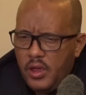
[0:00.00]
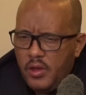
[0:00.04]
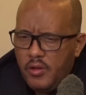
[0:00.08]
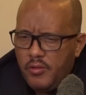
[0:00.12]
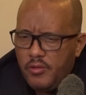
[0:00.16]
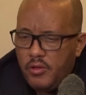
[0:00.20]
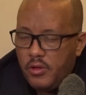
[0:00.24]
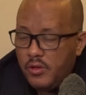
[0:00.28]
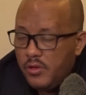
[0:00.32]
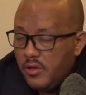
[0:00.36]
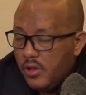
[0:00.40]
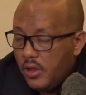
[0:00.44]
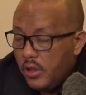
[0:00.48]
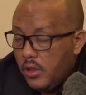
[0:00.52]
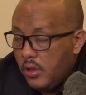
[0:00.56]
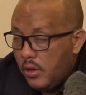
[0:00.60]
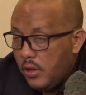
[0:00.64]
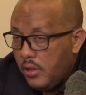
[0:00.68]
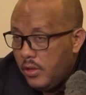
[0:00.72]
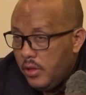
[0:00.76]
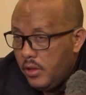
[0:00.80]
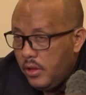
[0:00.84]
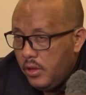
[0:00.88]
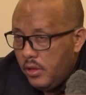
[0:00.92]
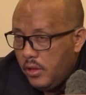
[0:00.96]
For
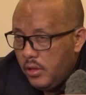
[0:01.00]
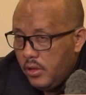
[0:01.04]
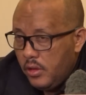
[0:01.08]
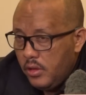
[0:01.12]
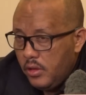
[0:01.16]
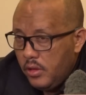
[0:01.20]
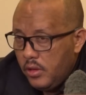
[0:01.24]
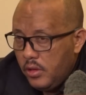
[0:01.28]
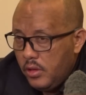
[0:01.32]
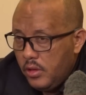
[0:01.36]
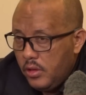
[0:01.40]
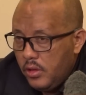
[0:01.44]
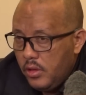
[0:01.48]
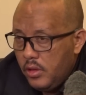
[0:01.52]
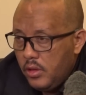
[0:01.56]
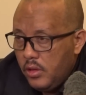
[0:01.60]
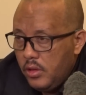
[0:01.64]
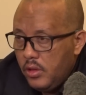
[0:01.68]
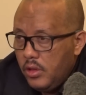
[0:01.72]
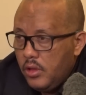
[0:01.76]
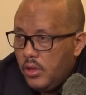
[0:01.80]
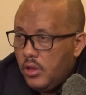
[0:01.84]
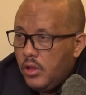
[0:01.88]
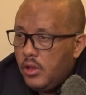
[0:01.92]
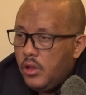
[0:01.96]
security,
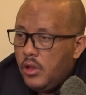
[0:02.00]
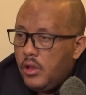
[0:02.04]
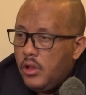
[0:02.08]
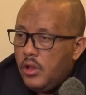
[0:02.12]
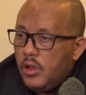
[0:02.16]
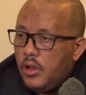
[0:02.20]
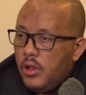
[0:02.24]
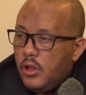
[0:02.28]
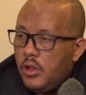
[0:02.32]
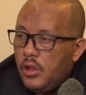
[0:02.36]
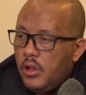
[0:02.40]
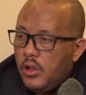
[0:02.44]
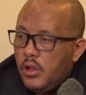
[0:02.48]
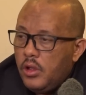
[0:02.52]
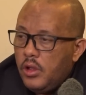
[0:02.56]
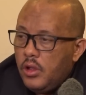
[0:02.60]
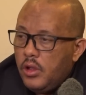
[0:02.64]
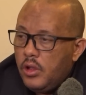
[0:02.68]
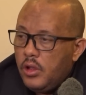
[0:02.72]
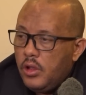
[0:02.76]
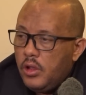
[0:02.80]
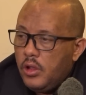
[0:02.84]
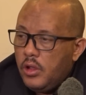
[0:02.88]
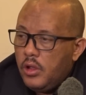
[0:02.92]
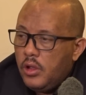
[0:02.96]

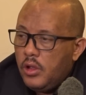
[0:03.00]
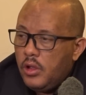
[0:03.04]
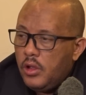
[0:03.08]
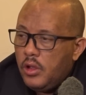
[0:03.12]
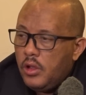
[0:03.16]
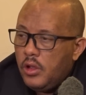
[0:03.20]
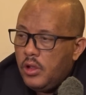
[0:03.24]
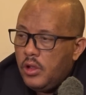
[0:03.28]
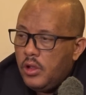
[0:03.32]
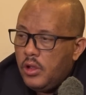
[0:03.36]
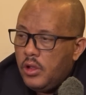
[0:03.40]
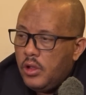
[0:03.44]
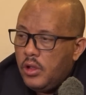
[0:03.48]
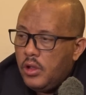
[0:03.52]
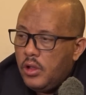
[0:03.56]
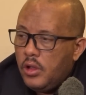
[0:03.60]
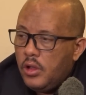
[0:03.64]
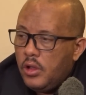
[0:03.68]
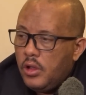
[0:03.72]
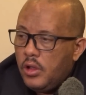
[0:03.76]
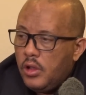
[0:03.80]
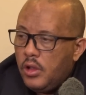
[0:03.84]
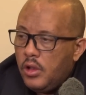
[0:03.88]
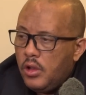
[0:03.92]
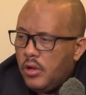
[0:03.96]

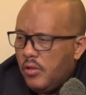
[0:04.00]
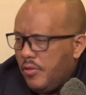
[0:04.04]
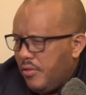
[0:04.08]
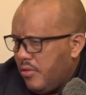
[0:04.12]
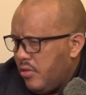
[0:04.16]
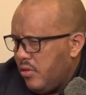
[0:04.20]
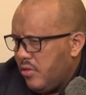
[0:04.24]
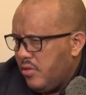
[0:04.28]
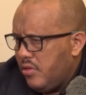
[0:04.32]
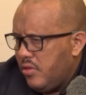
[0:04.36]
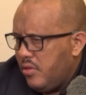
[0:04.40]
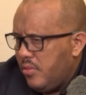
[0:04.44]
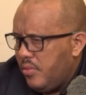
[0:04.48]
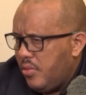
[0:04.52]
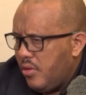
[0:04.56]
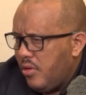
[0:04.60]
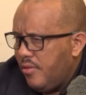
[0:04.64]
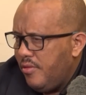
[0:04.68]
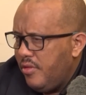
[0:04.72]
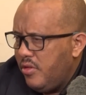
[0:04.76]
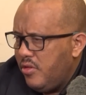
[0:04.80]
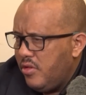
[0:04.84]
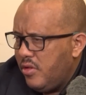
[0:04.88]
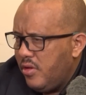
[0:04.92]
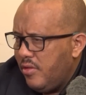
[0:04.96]
and of course
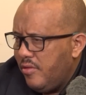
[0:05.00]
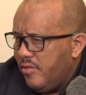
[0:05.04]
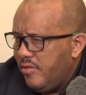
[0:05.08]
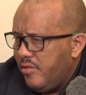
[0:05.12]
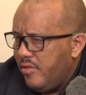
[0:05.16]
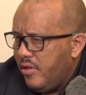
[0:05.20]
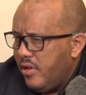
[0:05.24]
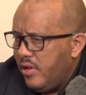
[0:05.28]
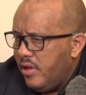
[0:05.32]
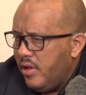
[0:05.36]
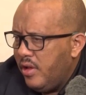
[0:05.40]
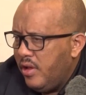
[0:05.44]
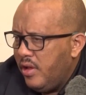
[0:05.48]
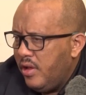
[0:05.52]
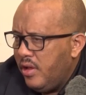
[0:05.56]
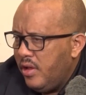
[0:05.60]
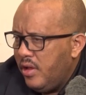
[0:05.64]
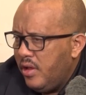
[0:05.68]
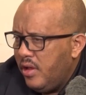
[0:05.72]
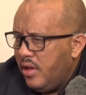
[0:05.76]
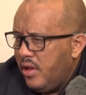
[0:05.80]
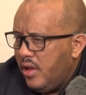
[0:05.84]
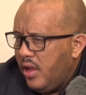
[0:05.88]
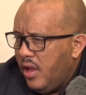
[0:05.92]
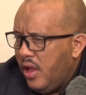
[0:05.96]
provision of
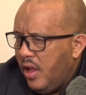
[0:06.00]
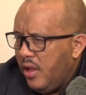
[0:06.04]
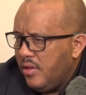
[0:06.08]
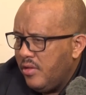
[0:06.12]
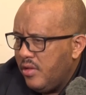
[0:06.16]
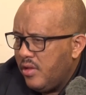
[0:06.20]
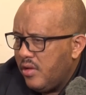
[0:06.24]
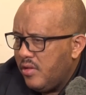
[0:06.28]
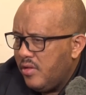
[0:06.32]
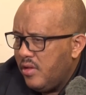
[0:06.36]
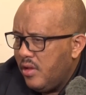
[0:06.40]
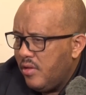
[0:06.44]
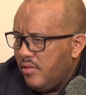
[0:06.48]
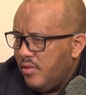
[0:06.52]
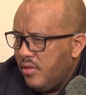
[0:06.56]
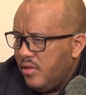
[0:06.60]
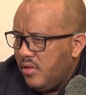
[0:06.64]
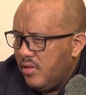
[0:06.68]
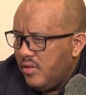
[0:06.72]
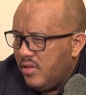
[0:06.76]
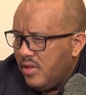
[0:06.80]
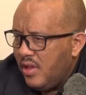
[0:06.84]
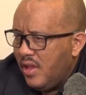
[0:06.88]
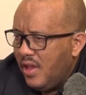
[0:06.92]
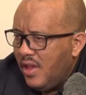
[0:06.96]
other
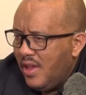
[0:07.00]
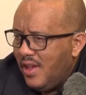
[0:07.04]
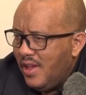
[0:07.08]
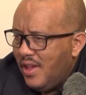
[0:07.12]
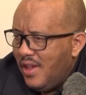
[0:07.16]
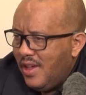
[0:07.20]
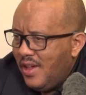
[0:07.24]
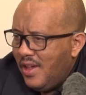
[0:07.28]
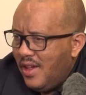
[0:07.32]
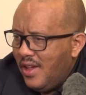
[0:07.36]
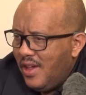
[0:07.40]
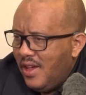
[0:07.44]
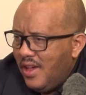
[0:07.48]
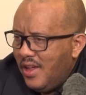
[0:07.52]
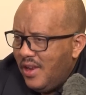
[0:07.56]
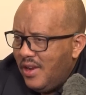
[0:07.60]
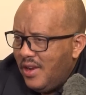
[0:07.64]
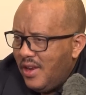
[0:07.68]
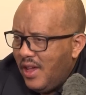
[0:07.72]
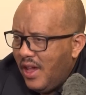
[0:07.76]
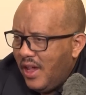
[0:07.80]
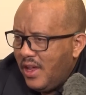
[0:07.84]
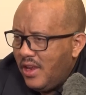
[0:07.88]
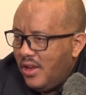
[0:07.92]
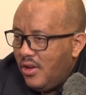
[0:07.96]
services.
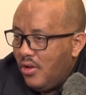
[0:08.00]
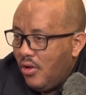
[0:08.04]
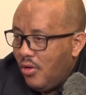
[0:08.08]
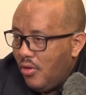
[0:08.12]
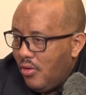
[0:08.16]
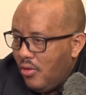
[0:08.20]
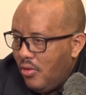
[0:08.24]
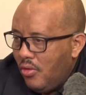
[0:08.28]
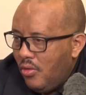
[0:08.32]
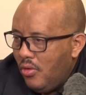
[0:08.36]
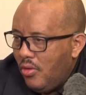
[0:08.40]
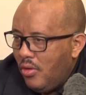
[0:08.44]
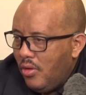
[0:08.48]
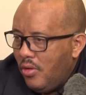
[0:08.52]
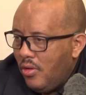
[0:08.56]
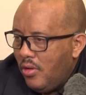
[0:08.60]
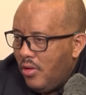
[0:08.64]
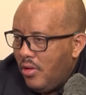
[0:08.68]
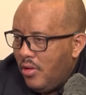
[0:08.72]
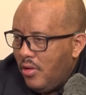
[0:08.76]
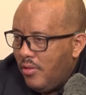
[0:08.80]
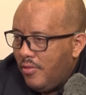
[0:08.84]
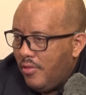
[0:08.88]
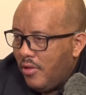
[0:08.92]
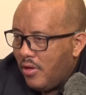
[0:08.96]
And I know
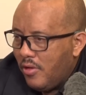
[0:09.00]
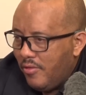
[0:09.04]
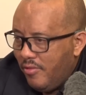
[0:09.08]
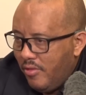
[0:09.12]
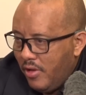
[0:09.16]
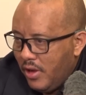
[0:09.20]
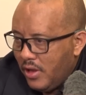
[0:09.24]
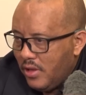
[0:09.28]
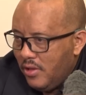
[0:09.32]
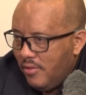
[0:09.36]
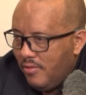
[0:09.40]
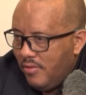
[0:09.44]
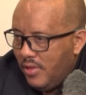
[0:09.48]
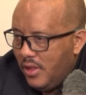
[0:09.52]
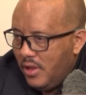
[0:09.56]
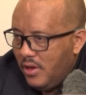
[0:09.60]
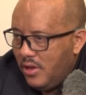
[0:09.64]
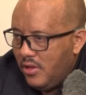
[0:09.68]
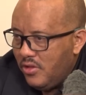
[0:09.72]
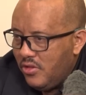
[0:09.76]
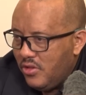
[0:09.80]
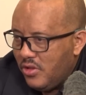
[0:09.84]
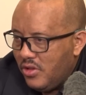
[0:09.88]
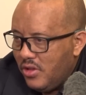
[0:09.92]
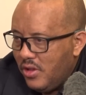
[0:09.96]
for a fact even the
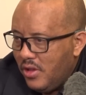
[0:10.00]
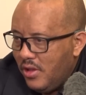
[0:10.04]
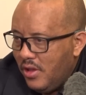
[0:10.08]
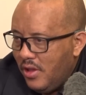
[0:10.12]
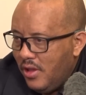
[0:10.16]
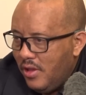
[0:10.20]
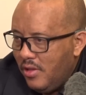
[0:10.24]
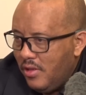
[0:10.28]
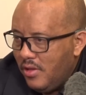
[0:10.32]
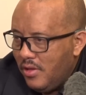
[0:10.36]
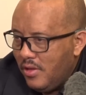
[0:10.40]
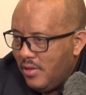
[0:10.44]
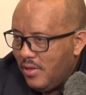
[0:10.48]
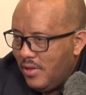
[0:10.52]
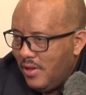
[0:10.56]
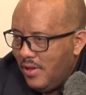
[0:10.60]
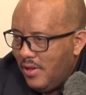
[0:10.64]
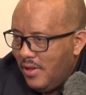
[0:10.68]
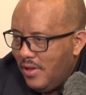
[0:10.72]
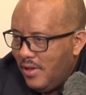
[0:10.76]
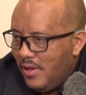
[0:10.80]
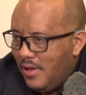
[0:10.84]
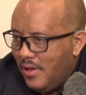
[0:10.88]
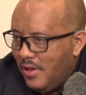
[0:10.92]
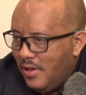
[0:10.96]
Dutch,
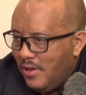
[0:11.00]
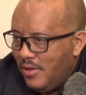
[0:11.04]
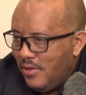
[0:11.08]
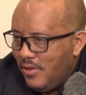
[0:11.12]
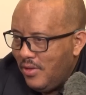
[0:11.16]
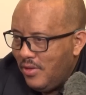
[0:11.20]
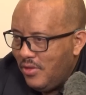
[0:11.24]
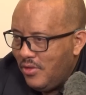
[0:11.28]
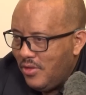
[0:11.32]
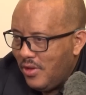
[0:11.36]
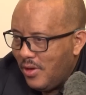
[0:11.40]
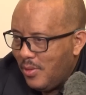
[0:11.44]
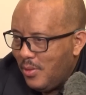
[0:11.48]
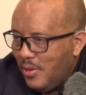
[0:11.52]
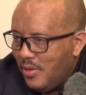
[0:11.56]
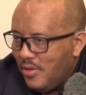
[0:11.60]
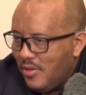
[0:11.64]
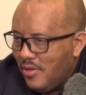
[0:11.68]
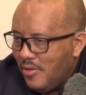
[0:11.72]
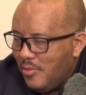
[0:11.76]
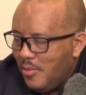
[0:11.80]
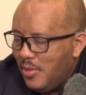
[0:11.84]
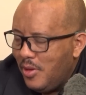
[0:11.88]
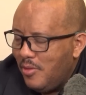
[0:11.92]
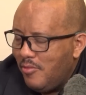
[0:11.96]
the Germans
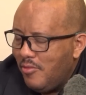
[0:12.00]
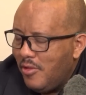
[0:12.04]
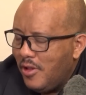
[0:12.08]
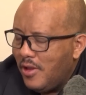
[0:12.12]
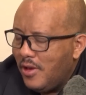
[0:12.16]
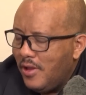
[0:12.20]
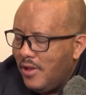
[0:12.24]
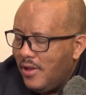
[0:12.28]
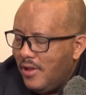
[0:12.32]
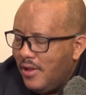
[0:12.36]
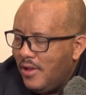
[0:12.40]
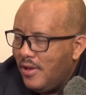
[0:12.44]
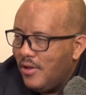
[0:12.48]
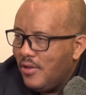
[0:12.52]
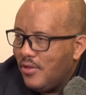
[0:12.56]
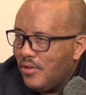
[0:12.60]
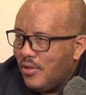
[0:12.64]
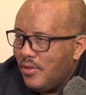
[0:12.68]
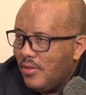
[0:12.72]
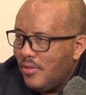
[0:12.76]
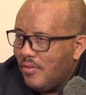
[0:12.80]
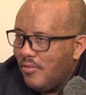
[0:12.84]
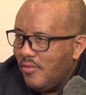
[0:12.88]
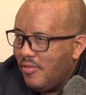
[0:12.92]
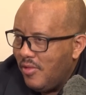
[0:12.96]
have been
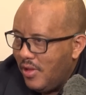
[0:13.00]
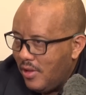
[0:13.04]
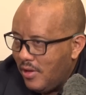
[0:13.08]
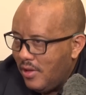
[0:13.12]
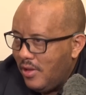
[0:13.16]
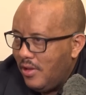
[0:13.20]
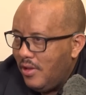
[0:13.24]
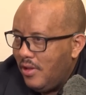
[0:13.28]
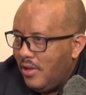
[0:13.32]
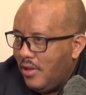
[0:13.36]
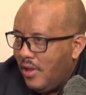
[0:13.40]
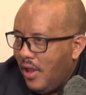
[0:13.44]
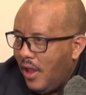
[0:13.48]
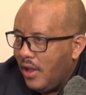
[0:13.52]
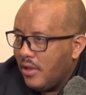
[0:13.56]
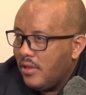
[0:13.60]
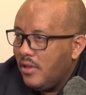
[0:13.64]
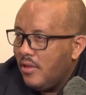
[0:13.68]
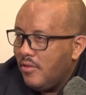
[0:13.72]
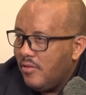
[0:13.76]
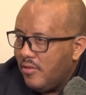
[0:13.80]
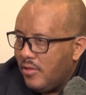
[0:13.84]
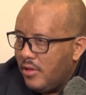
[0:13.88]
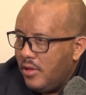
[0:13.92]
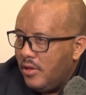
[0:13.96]
very
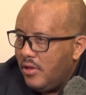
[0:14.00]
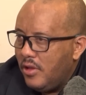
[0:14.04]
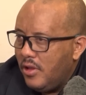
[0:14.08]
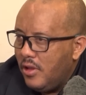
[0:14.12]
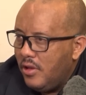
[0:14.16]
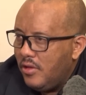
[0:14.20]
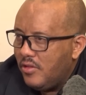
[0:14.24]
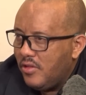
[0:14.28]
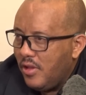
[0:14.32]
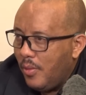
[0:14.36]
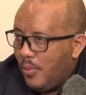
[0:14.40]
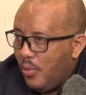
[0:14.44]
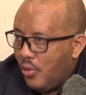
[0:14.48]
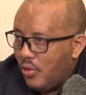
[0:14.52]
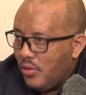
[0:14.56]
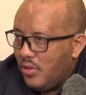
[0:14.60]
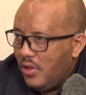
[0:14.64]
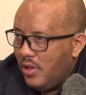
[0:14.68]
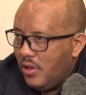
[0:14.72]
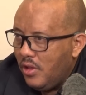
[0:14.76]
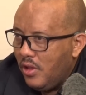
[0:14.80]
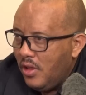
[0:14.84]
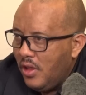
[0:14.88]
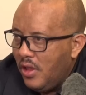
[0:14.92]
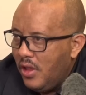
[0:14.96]
active in
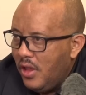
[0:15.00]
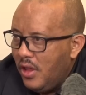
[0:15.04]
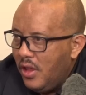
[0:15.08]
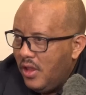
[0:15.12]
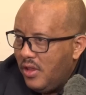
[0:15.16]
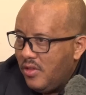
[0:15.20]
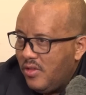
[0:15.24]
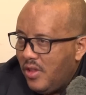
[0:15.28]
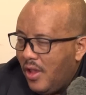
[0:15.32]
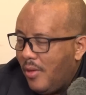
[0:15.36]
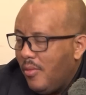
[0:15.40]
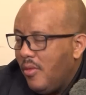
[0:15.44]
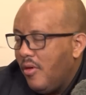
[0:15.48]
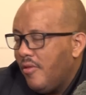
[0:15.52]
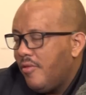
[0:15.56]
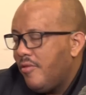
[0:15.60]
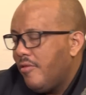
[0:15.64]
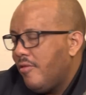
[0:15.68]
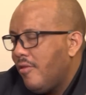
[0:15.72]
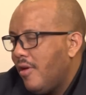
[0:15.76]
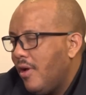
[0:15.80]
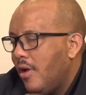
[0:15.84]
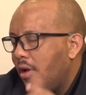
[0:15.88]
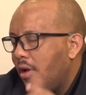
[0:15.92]
supporting some of